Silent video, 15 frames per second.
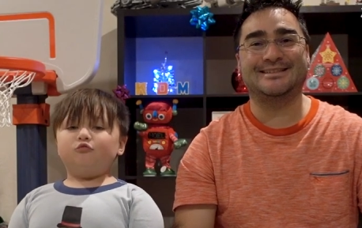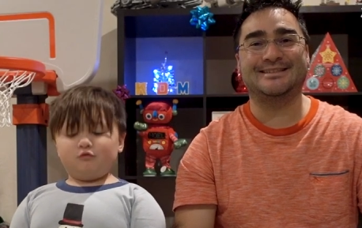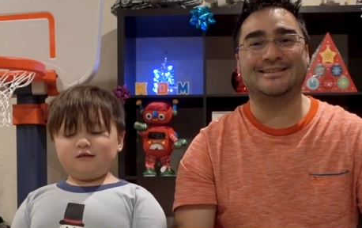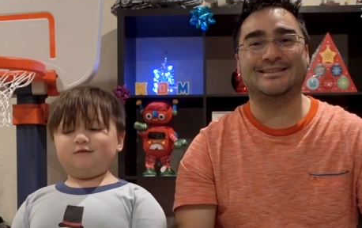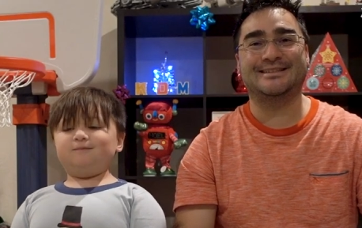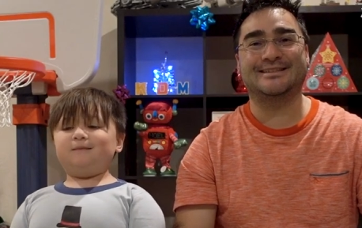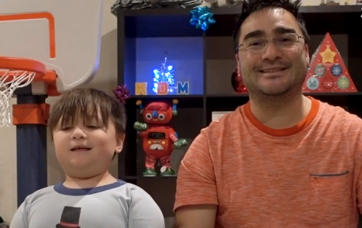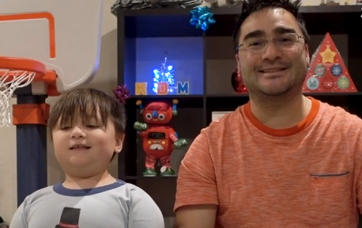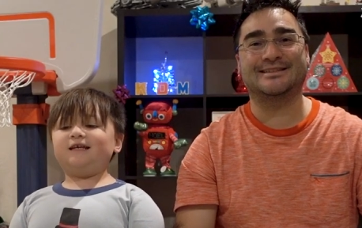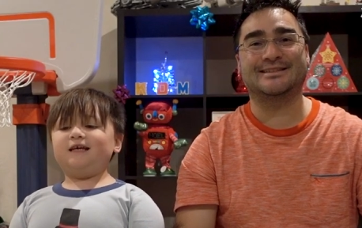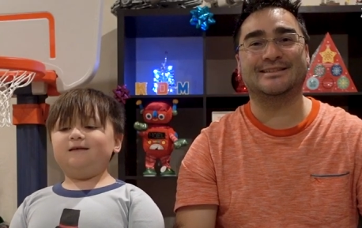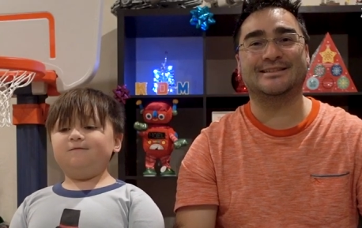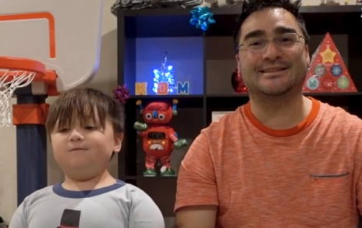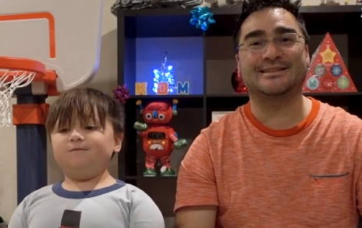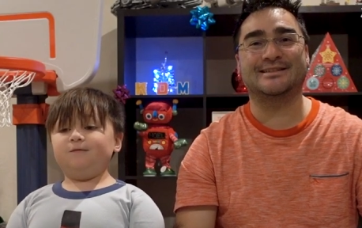Speaker 1: Welcome back to
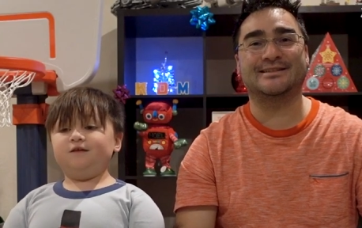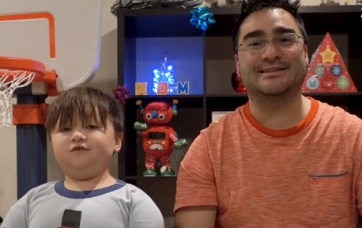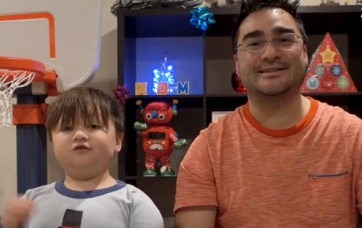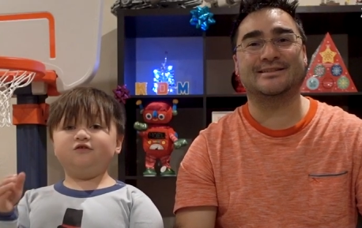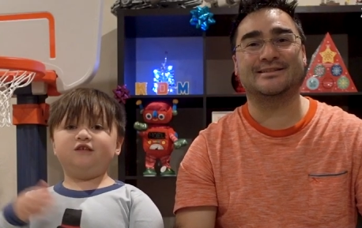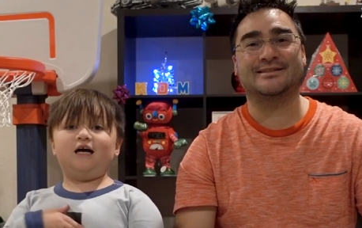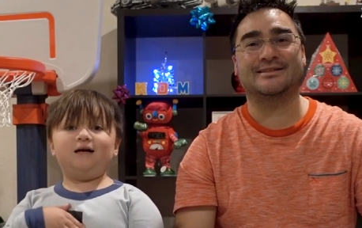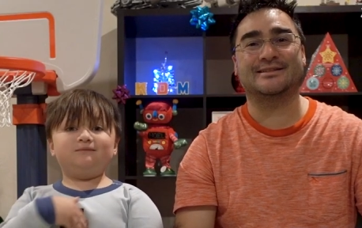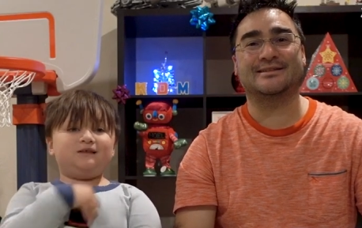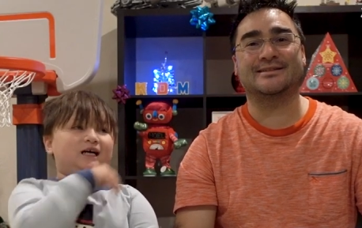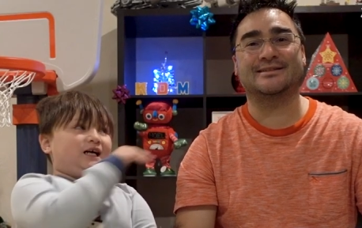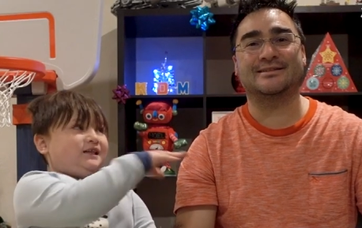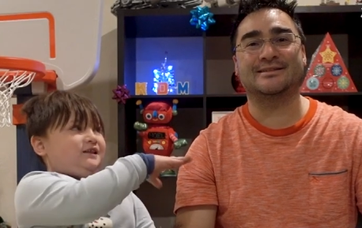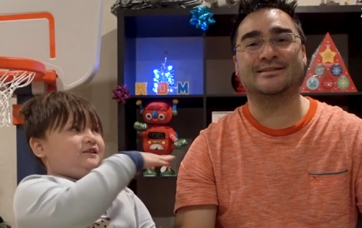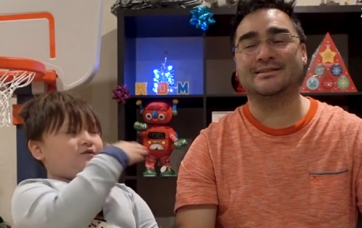KDM Adventures. I'm
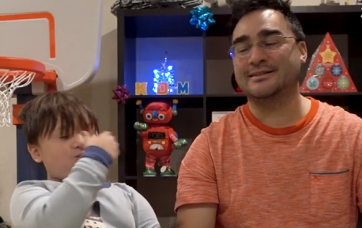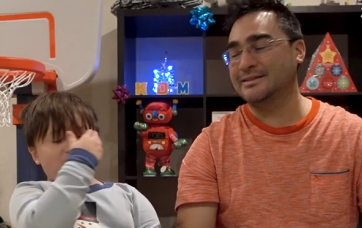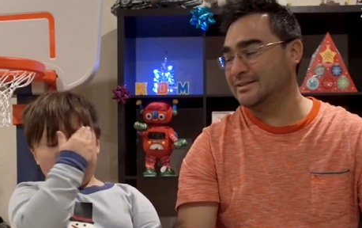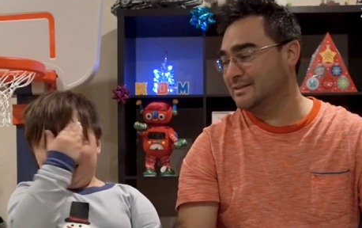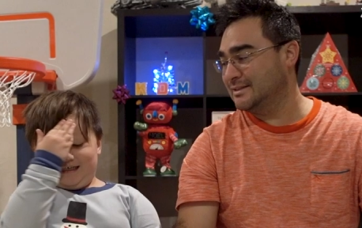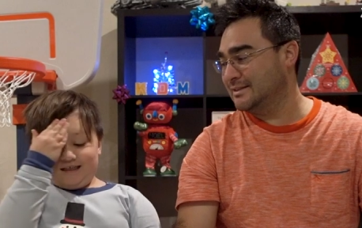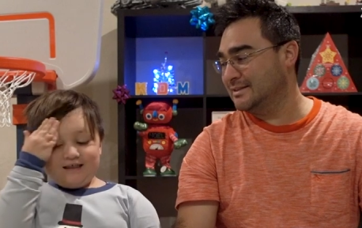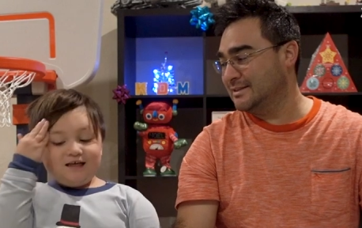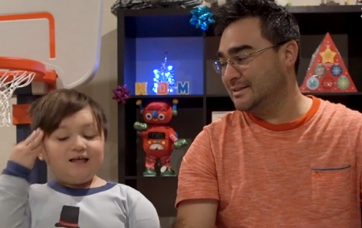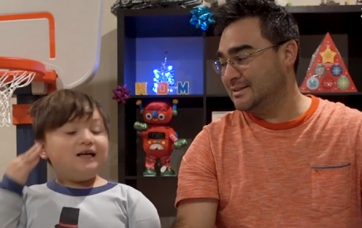Kai. This is my dad.